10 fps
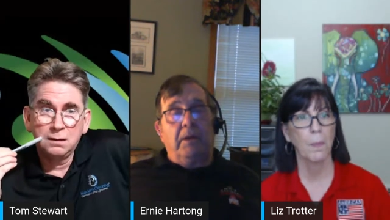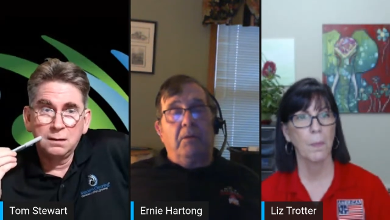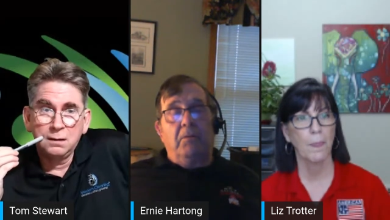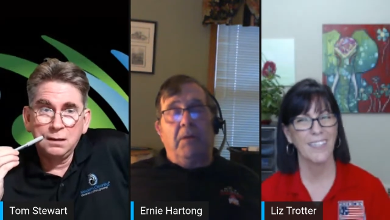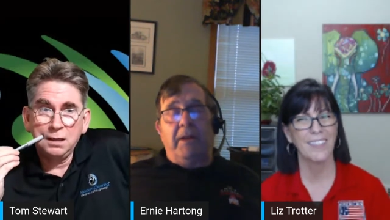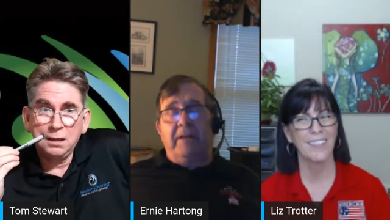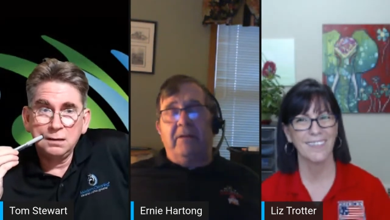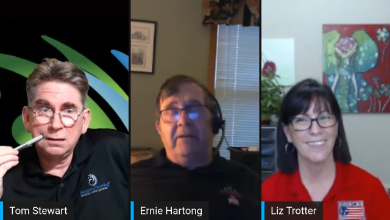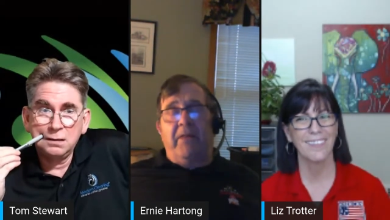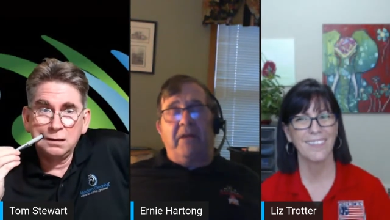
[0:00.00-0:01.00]
Speaker 1: well, that's you know
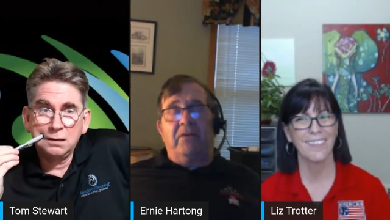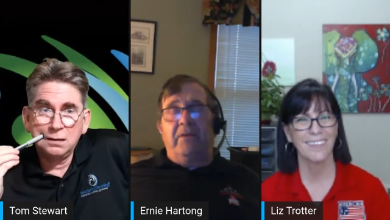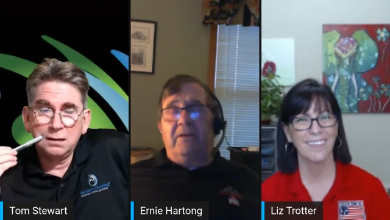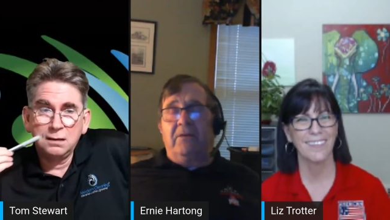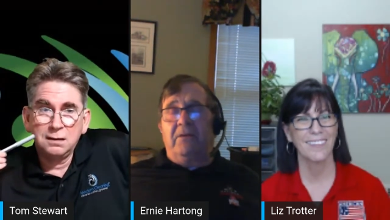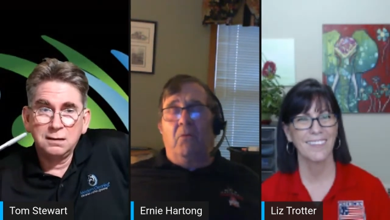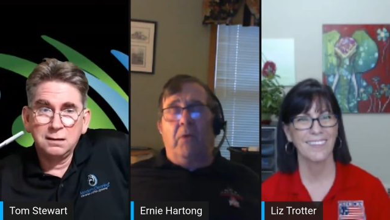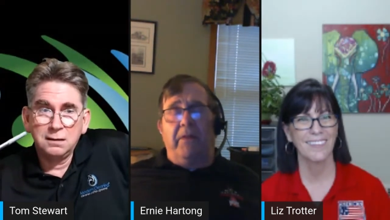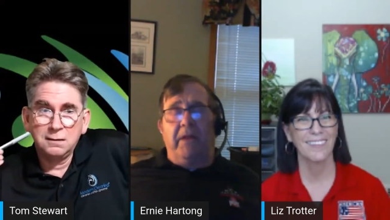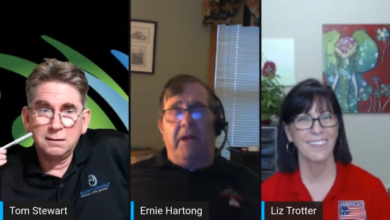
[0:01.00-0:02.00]
that's that's you know one of
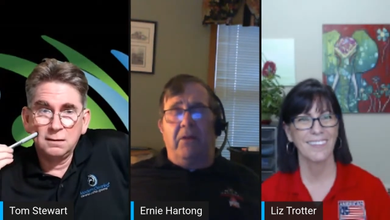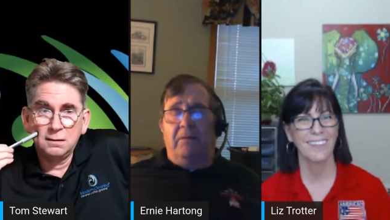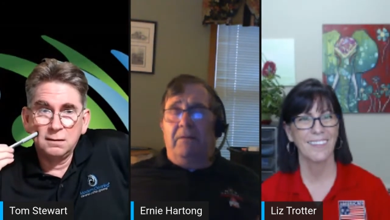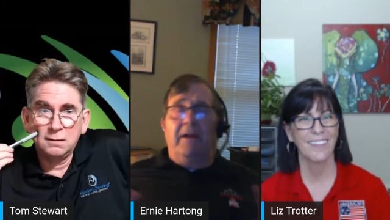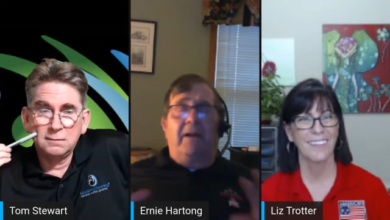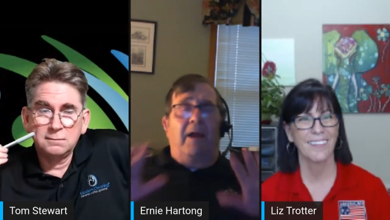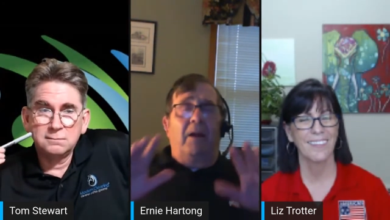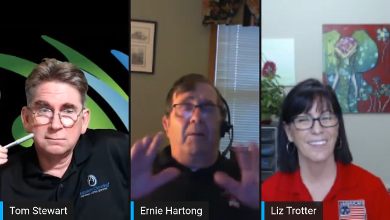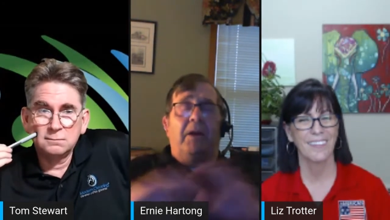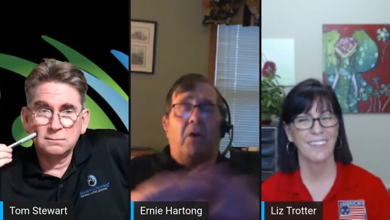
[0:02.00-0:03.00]
the other you know I
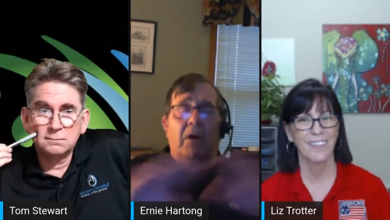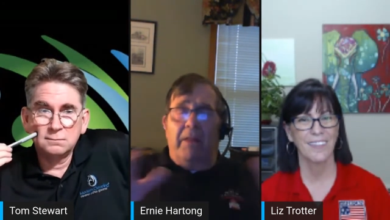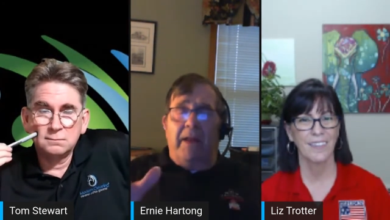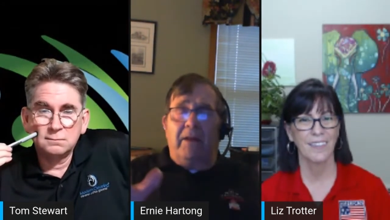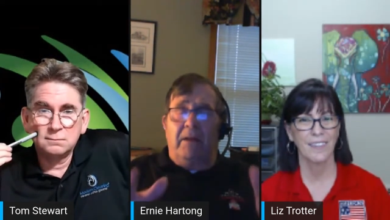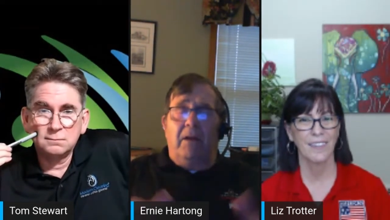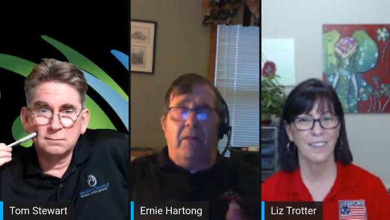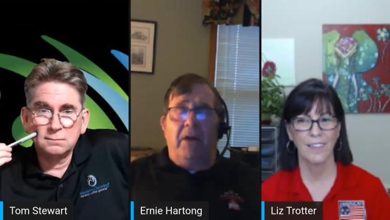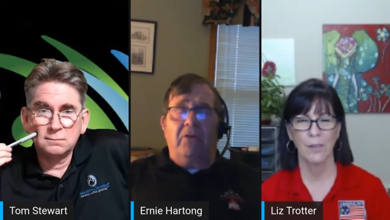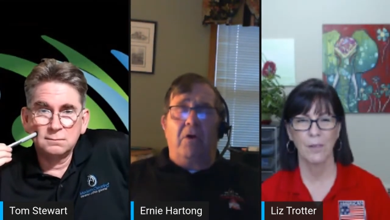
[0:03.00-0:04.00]
mean all of that you know that
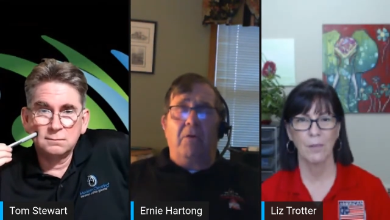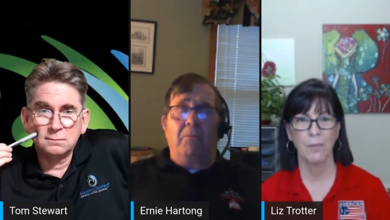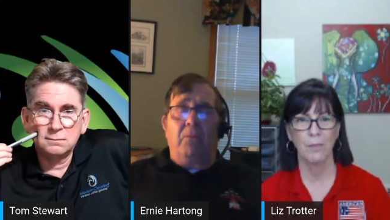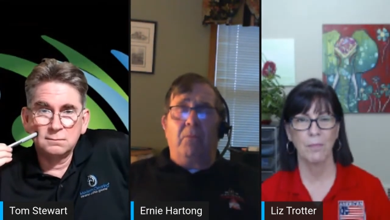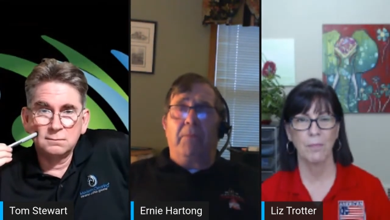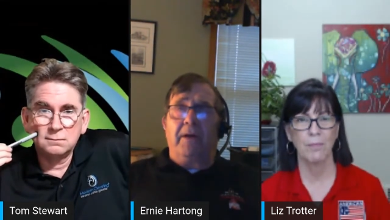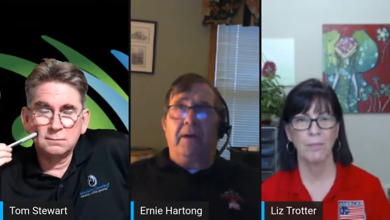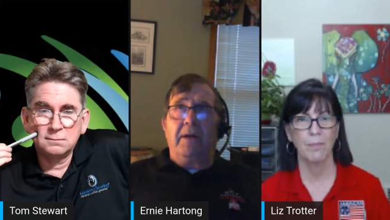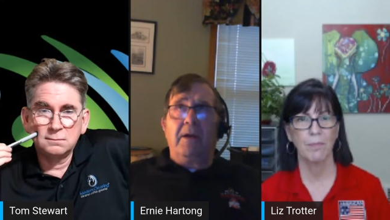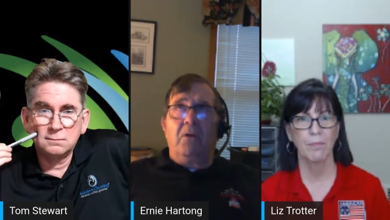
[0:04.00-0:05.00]
is all important, but
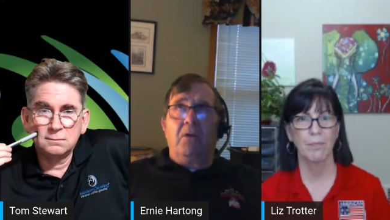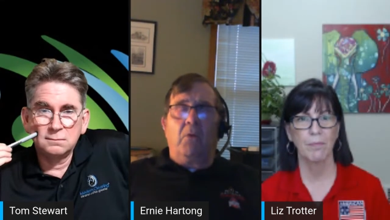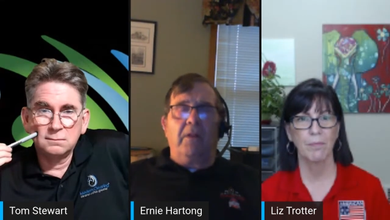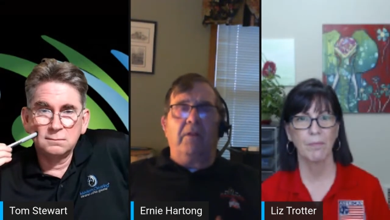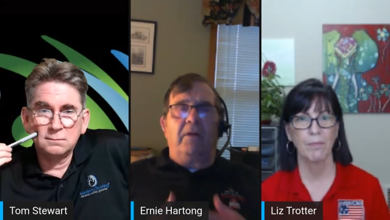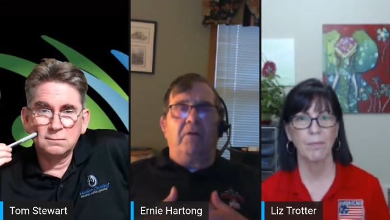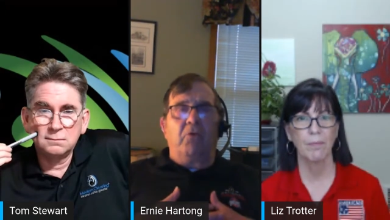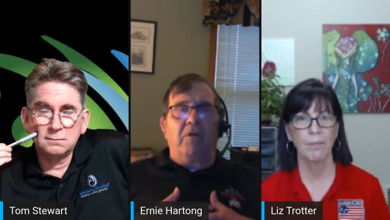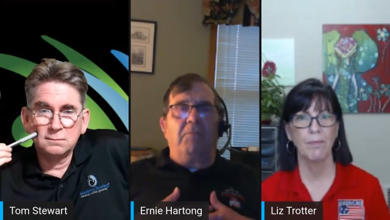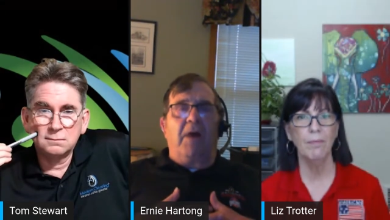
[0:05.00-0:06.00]
one of the one of
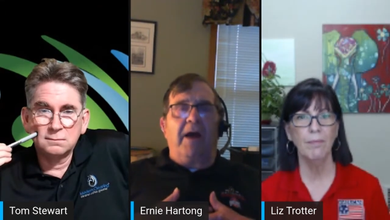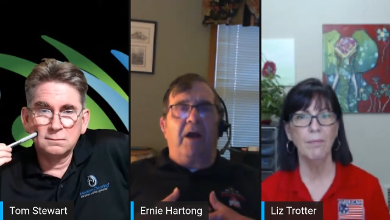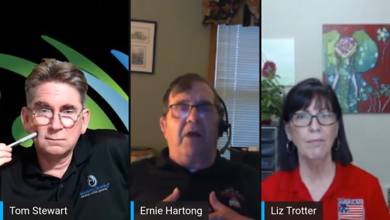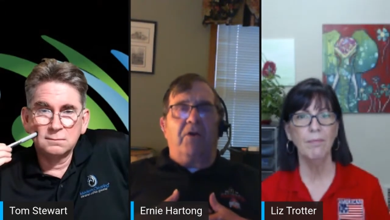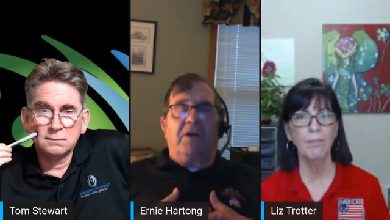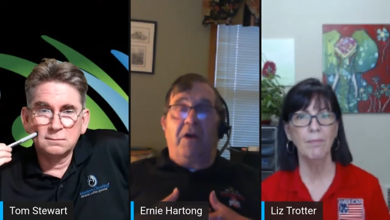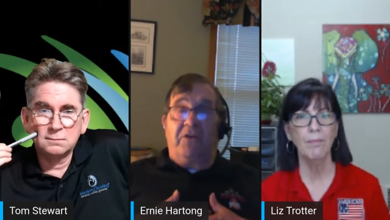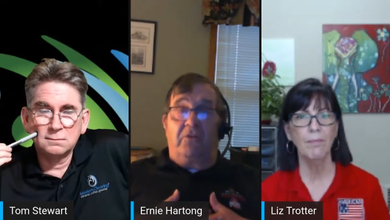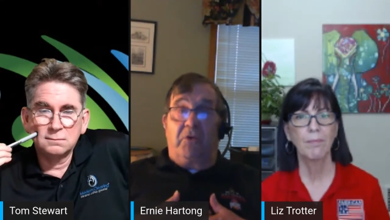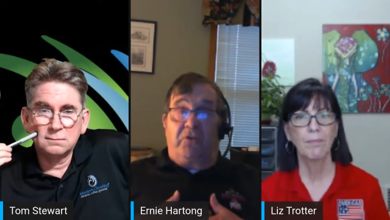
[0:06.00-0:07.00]
my other
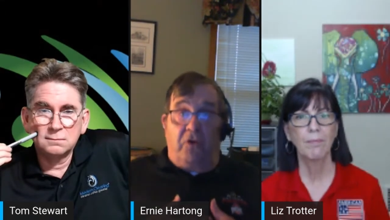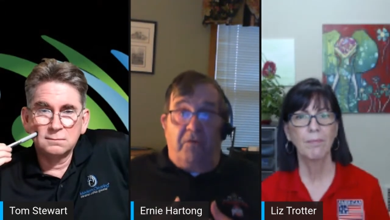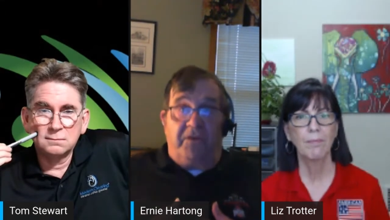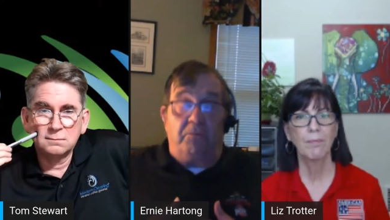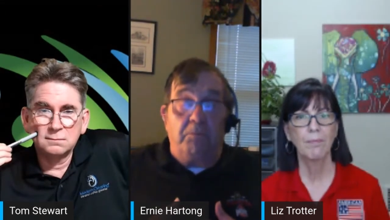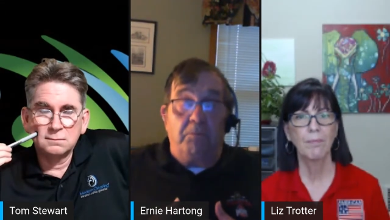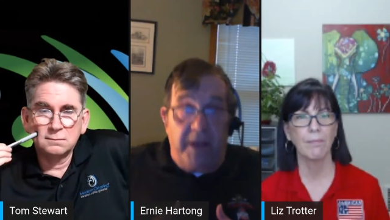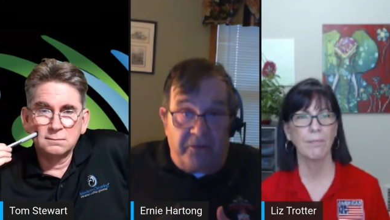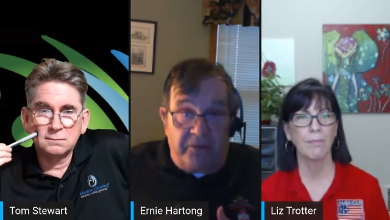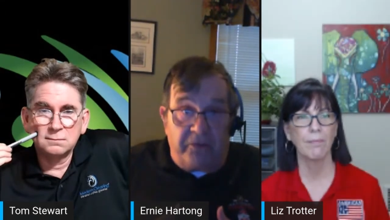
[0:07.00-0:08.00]
customer service
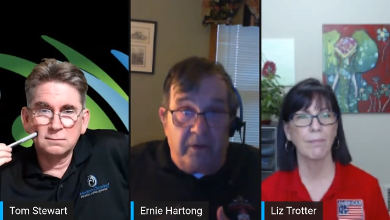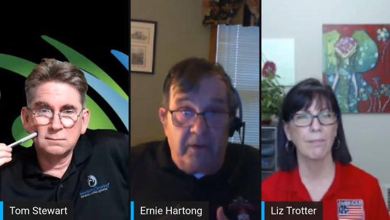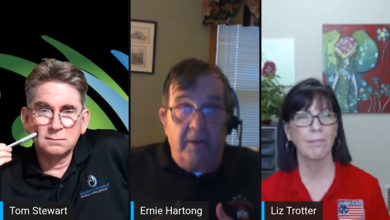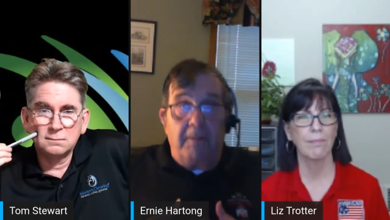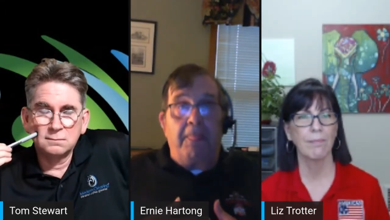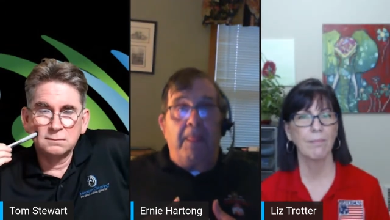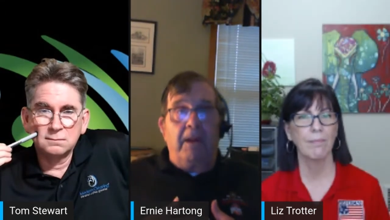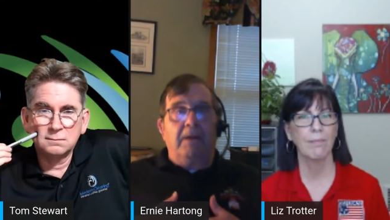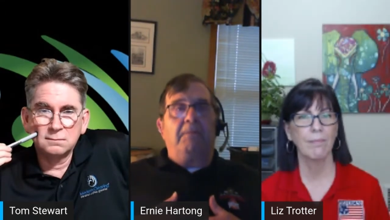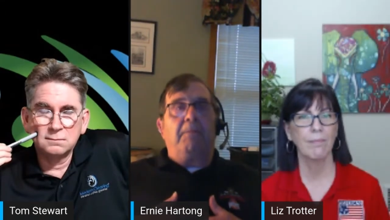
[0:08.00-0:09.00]
myths
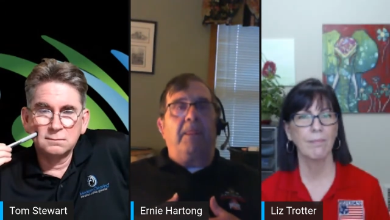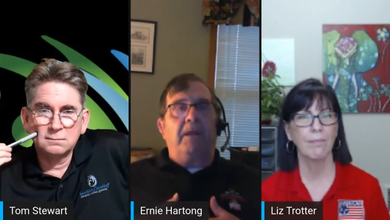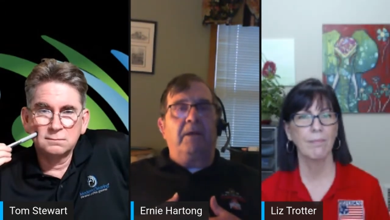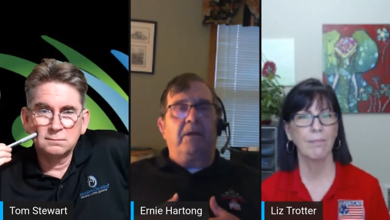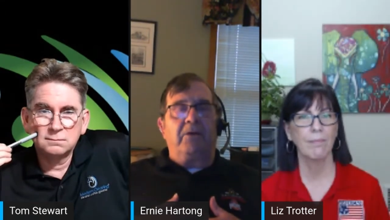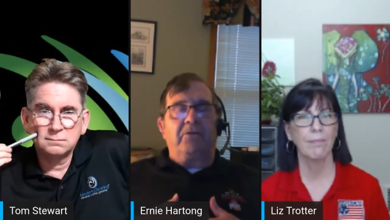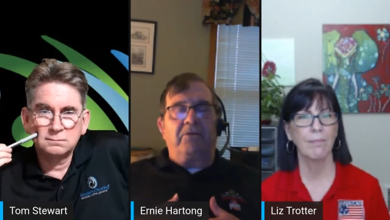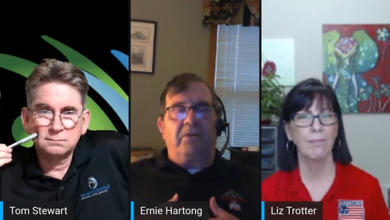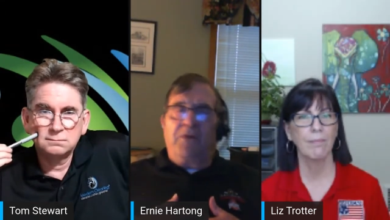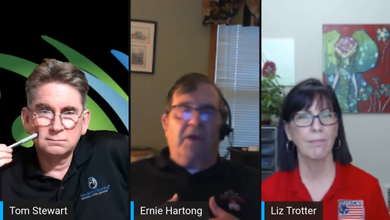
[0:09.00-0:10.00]
is
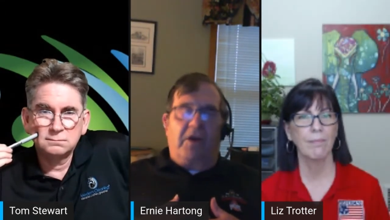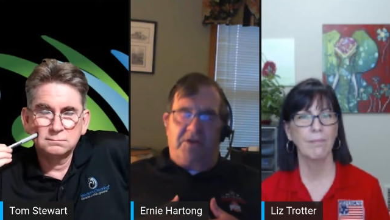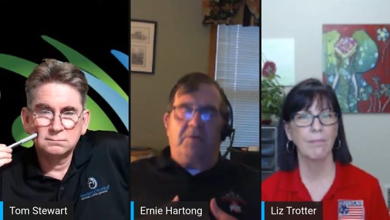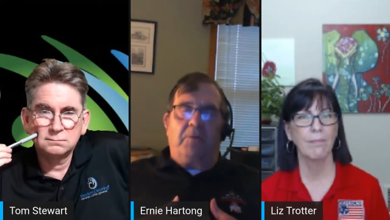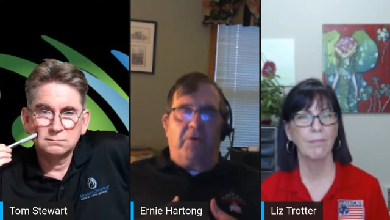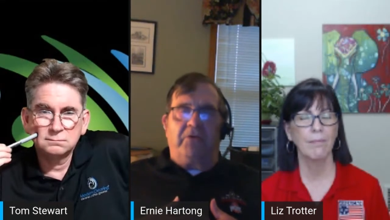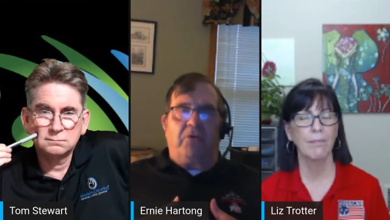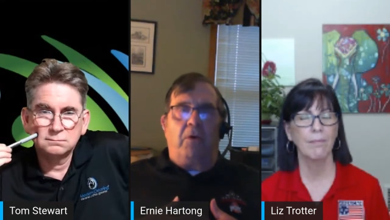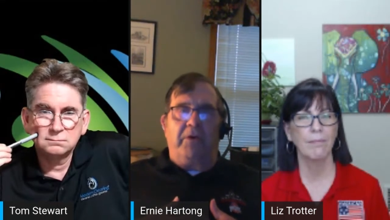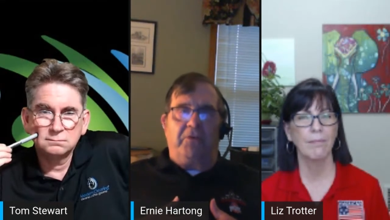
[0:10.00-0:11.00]
the customer is
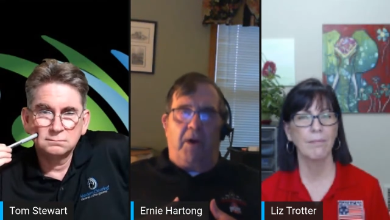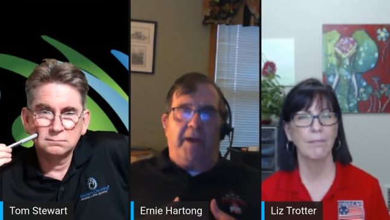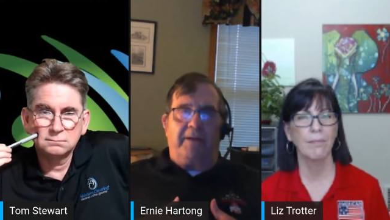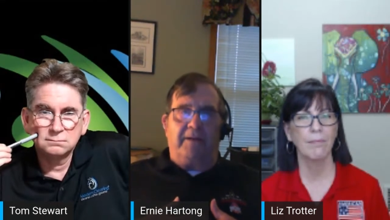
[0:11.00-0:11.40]
always right.